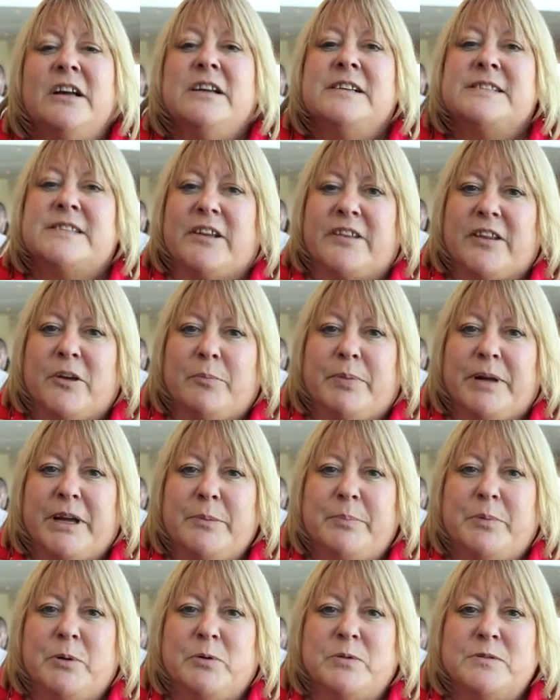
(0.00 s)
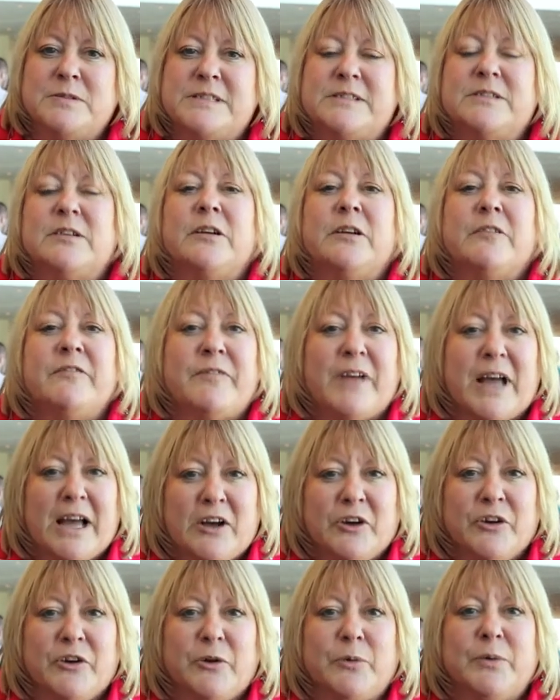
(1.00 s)
so that people's
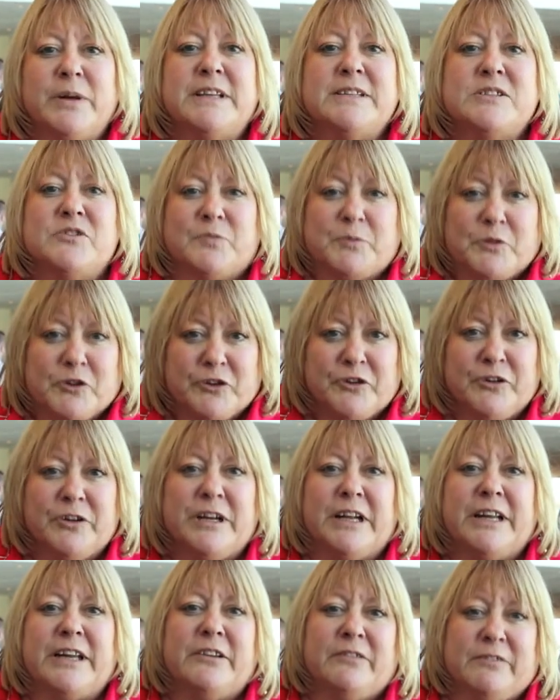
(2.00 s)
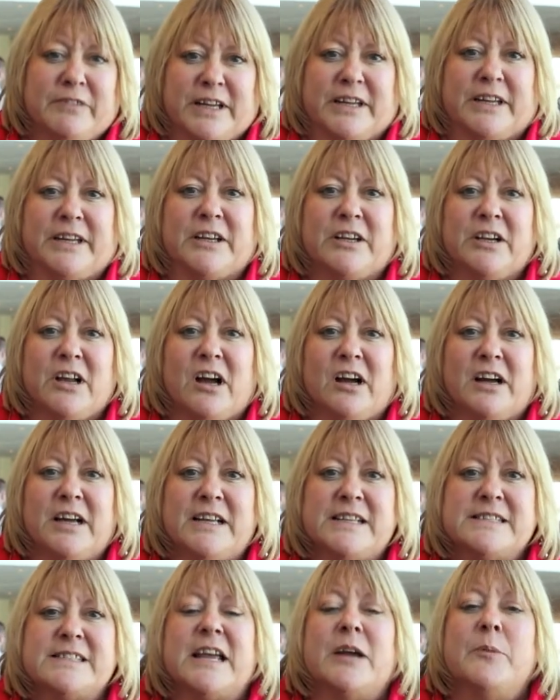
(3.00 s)
value is truly
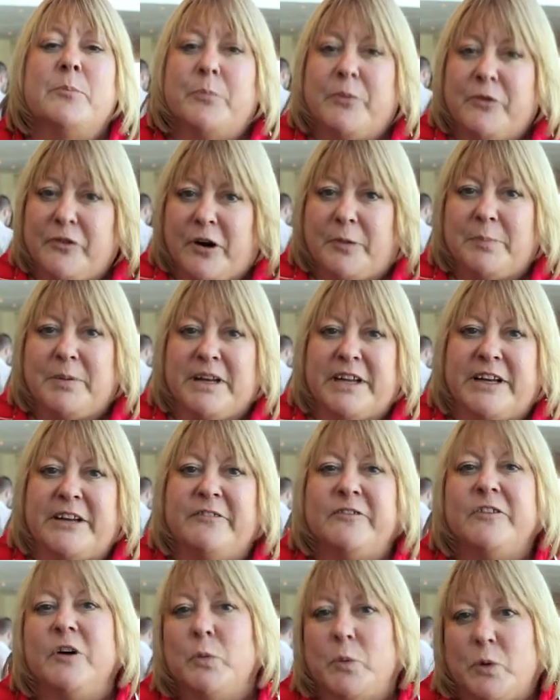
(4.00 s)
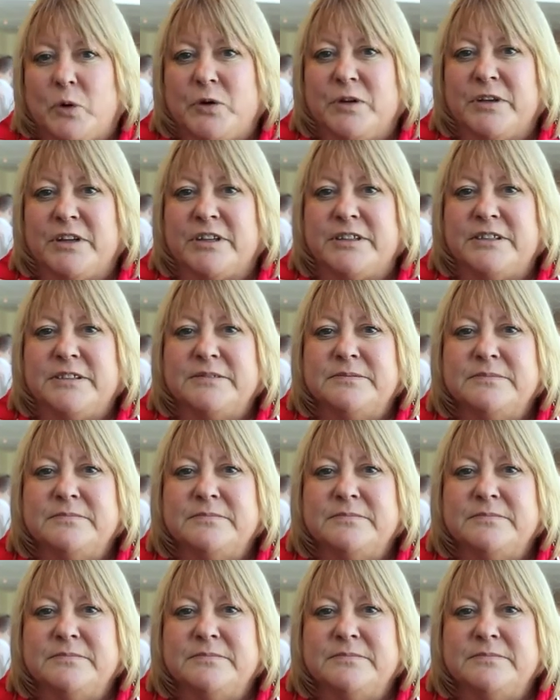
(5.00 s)
recognised and properly rewarded.